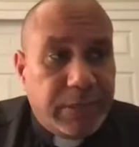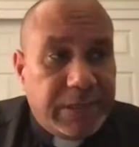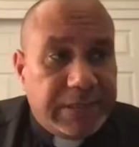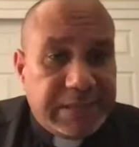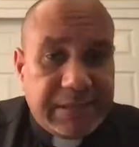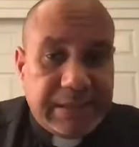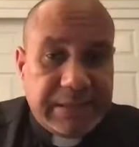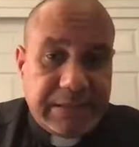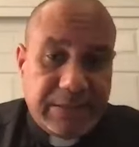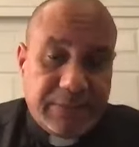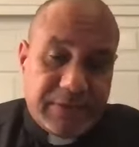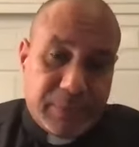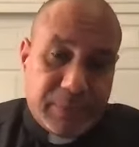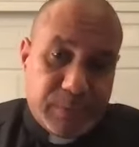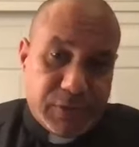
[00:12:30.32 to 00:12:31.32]
we did it in a
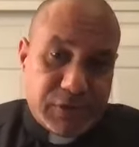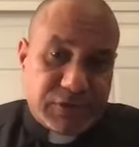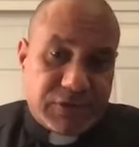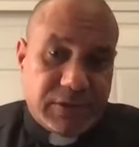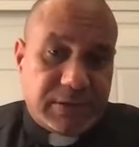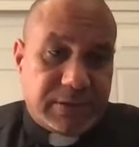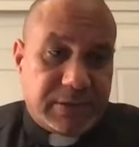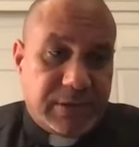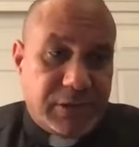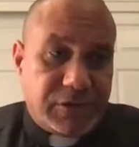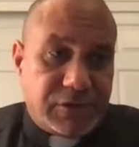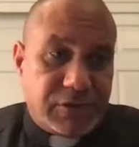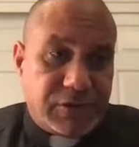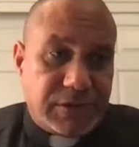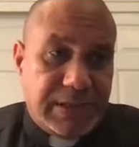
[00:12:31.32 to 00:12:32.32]
very personal touch.